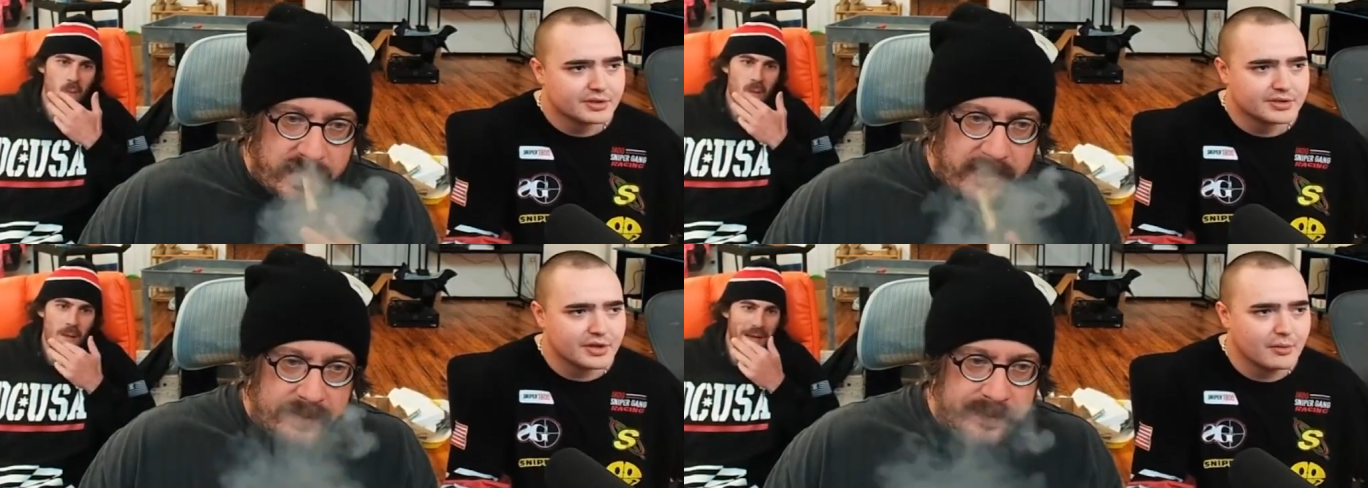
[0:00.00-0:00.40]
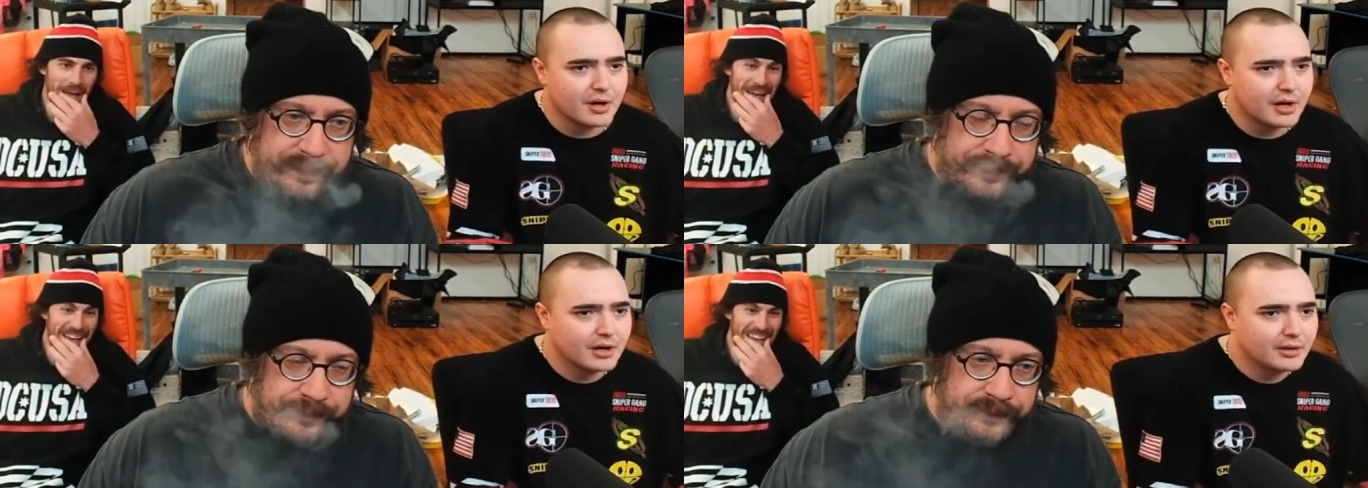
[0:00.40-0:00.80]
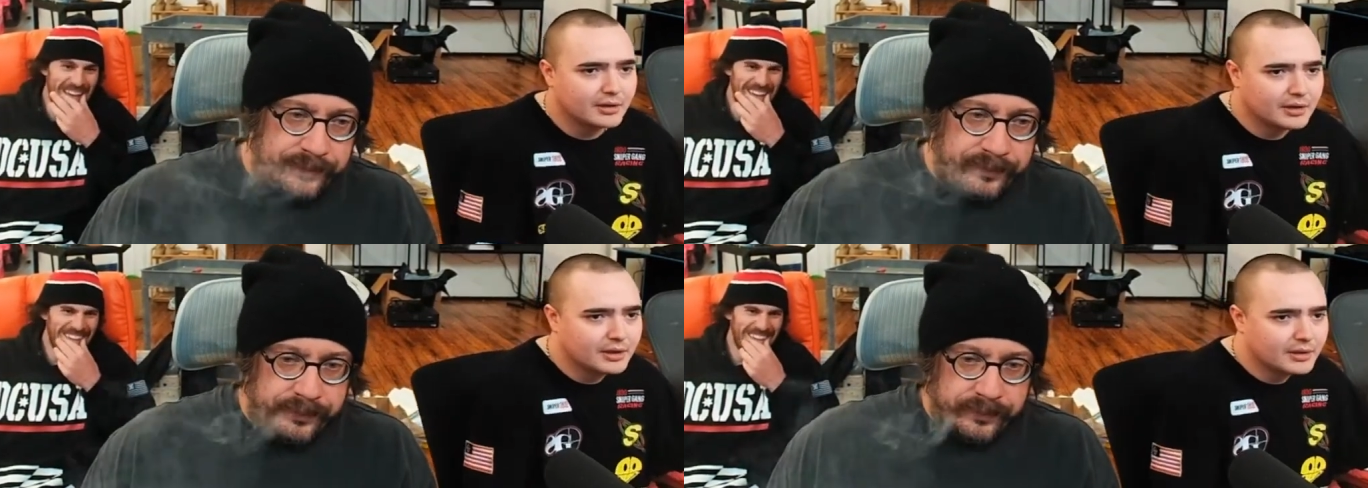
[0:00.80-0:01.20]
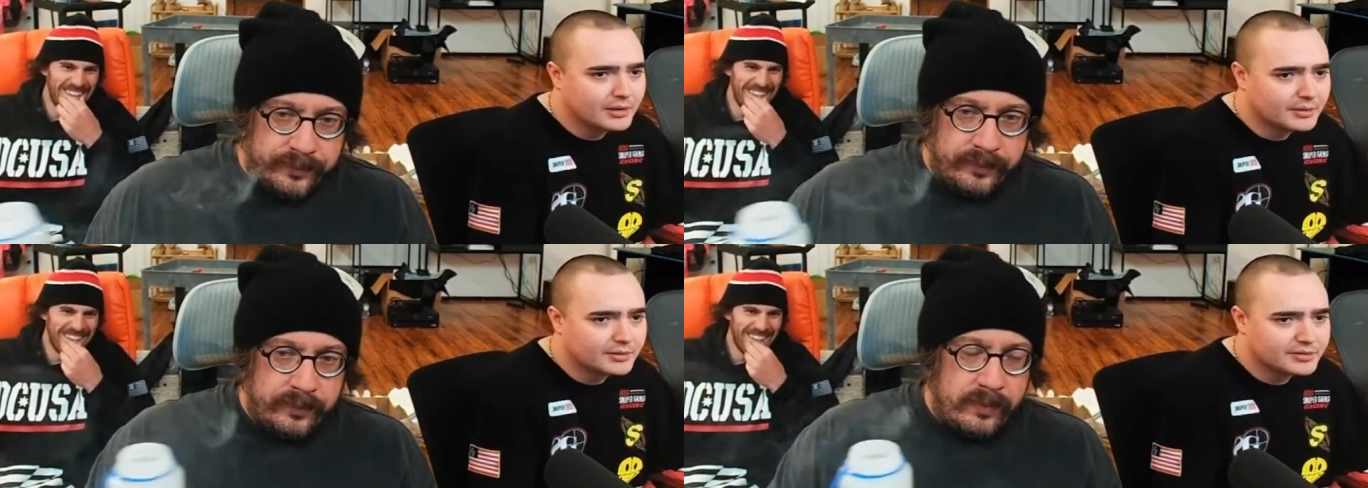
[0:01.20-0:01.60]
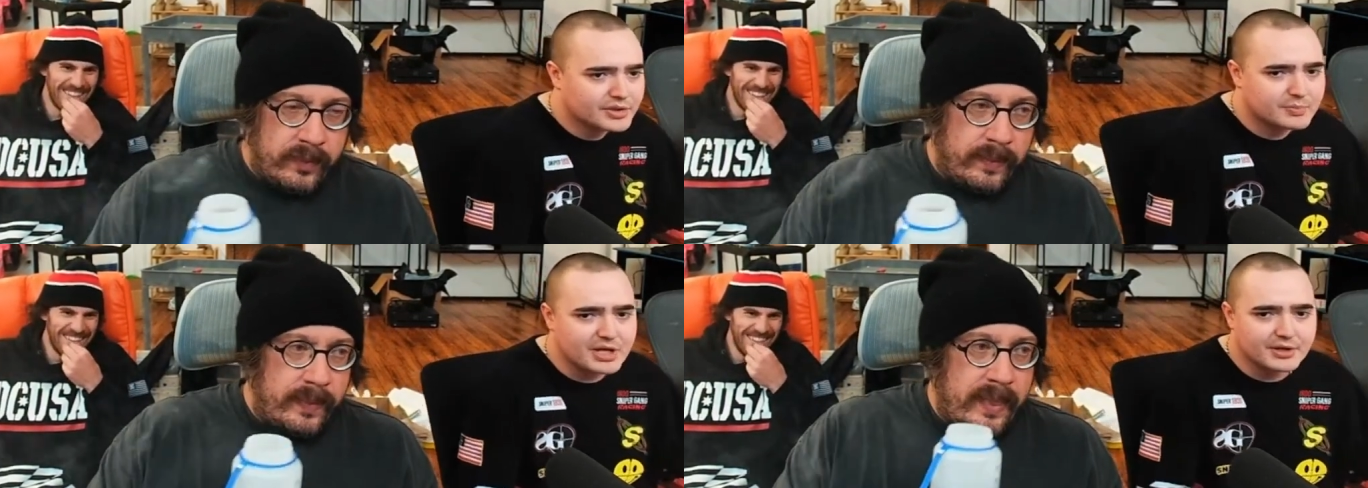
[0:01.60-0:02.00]
Speaker 1: So uh,
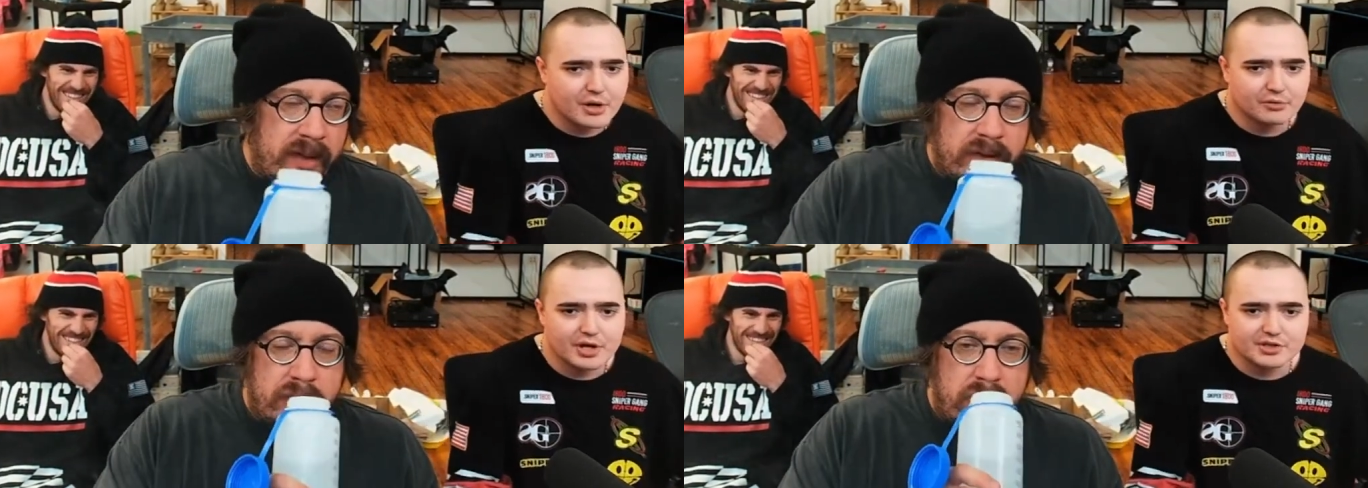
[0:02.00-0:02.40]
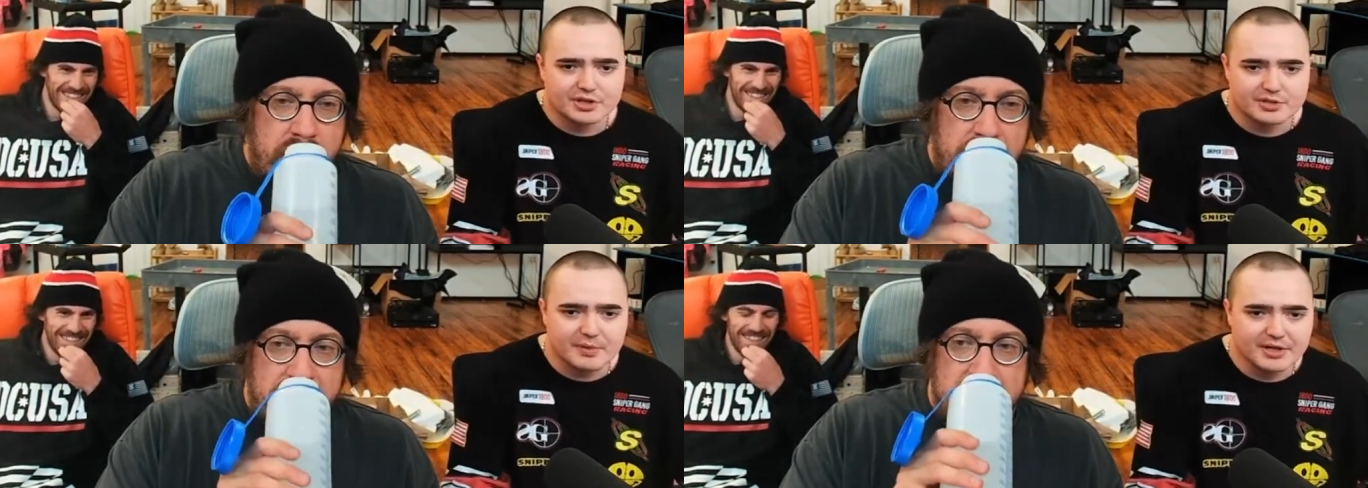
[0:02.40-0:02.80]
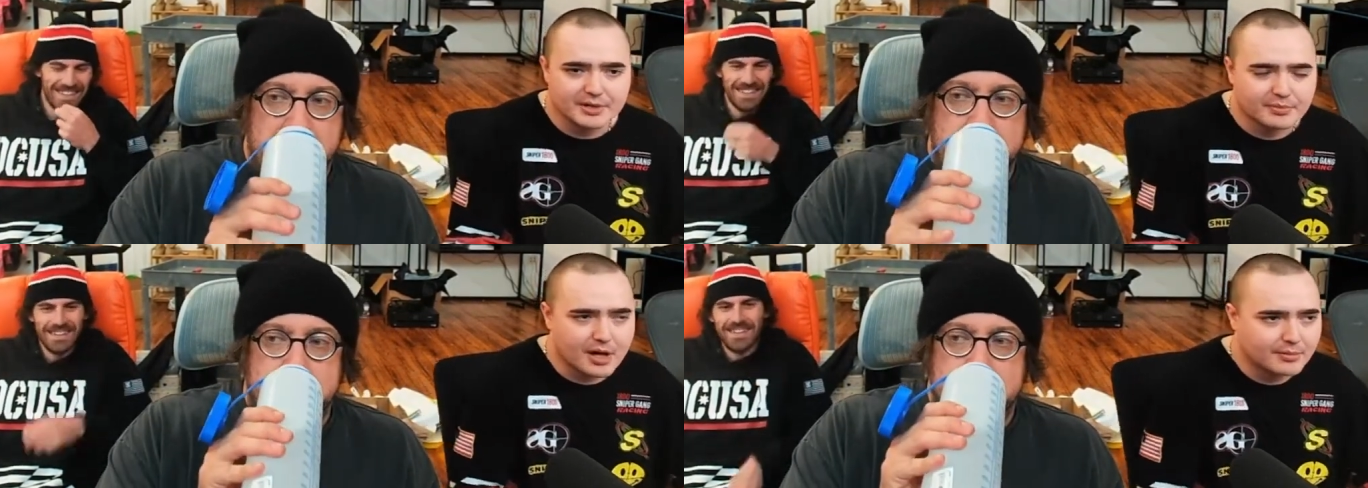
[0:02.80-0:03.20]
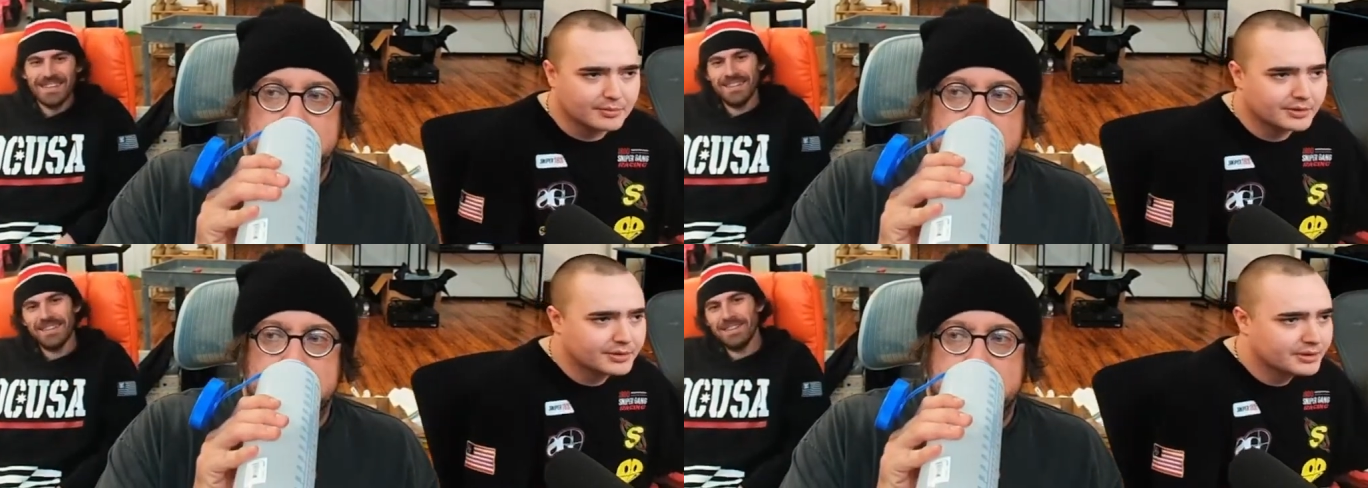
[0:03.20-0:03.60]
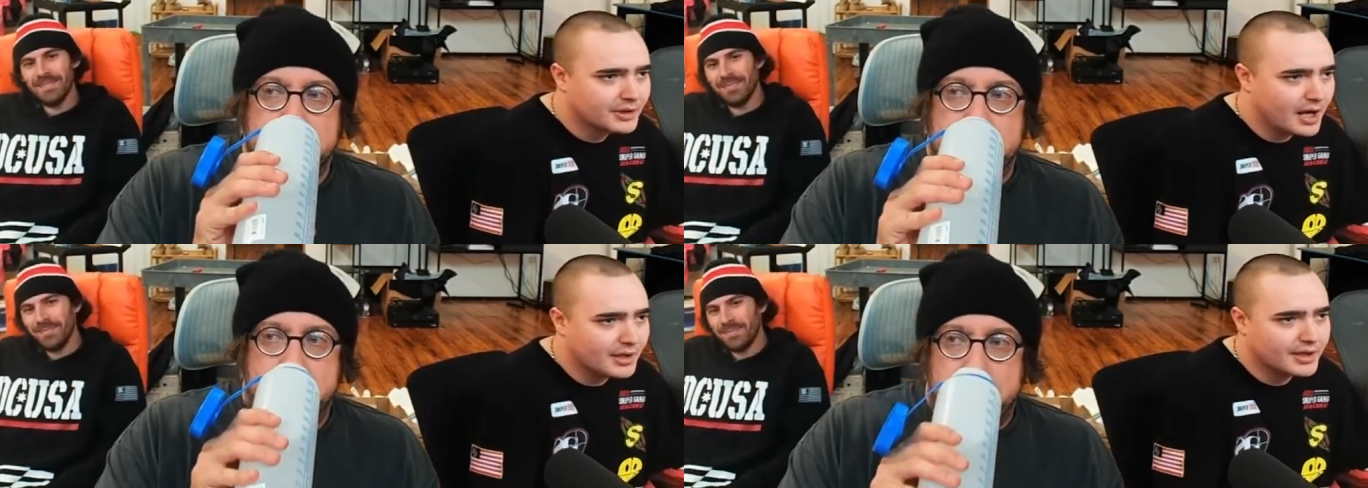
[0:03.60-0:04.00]
just be in no rush to spend it. Probably.
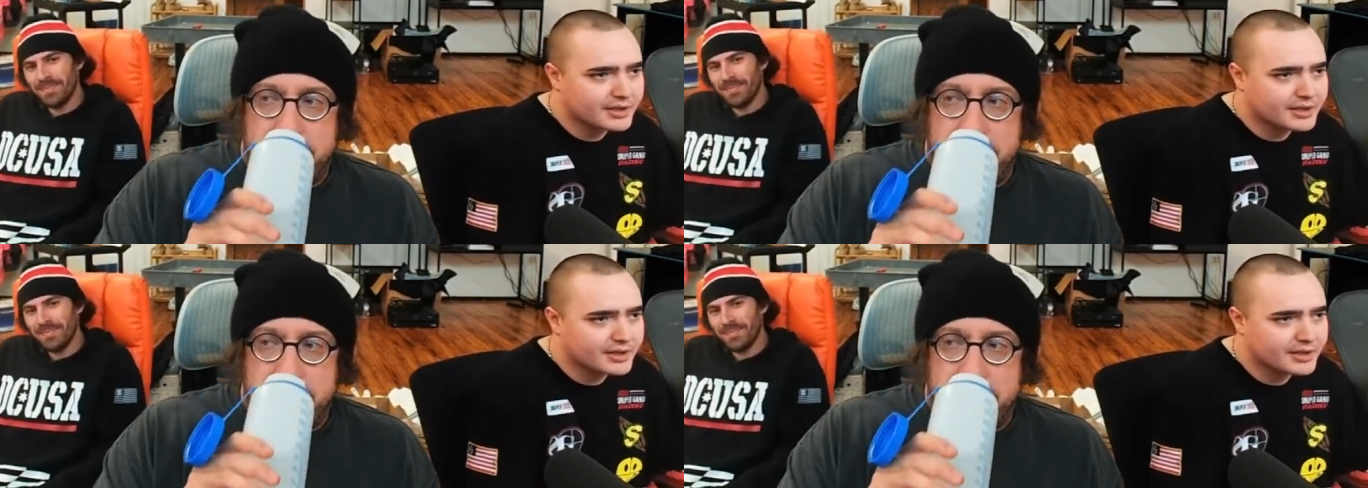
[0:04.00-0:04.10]
I